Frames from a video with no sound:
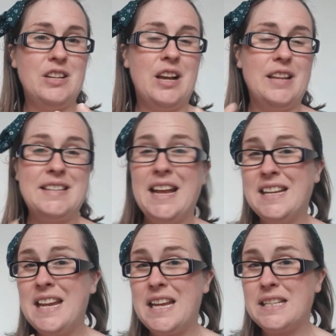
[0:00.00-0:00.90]

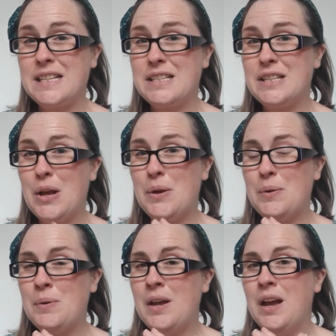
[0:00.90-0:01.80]
techniques. So